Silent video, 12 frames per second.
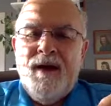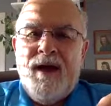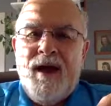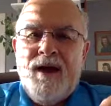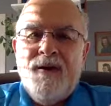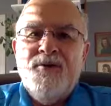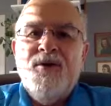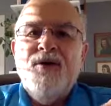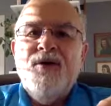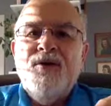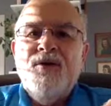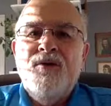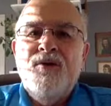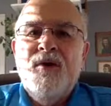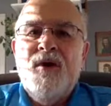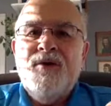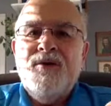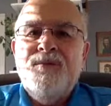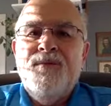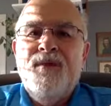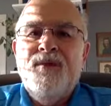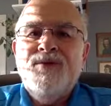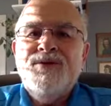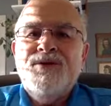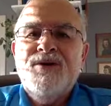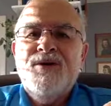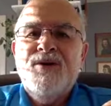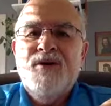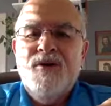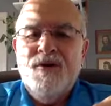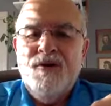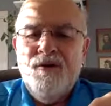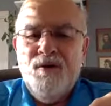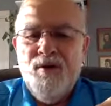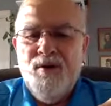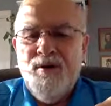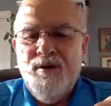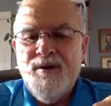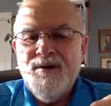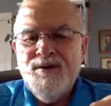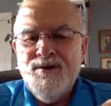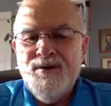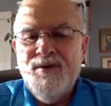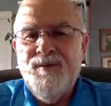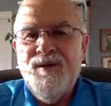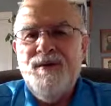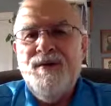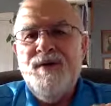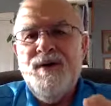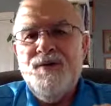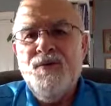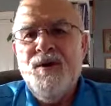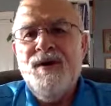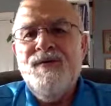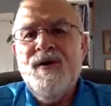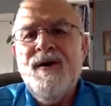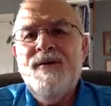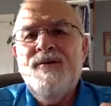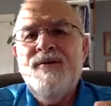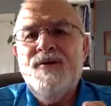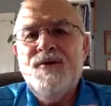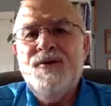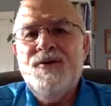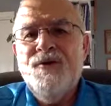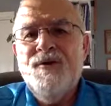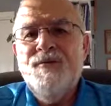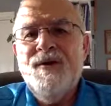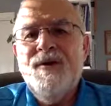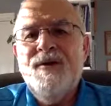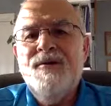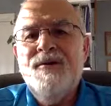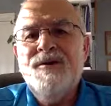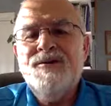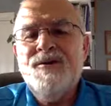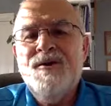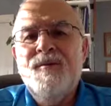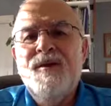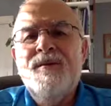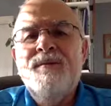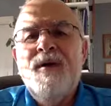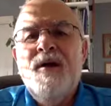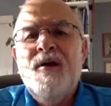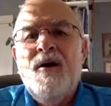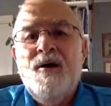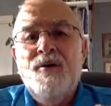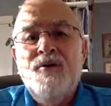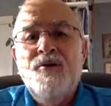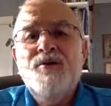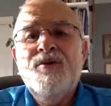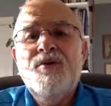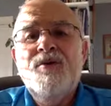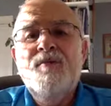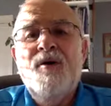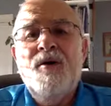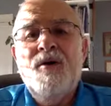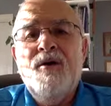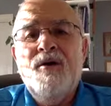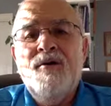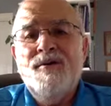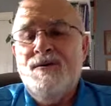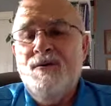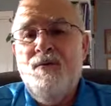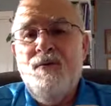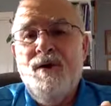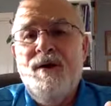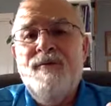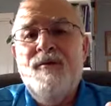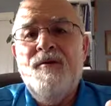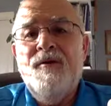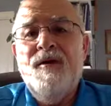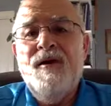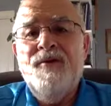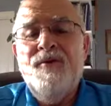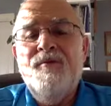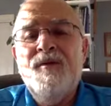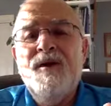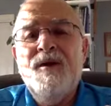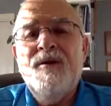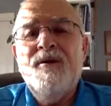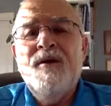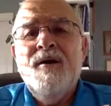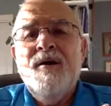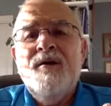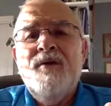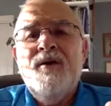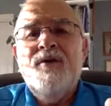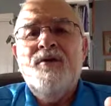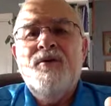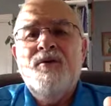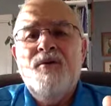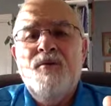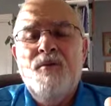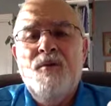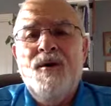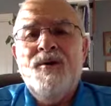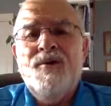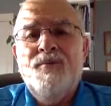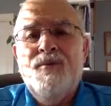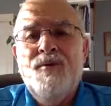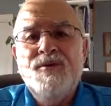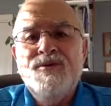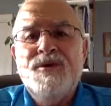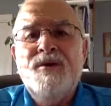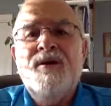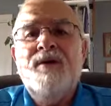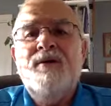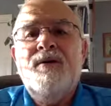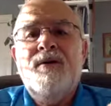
And you are to post your sermon, a 25 to 30 minute sermon, on YouTube or whatever other media that you want to post it on.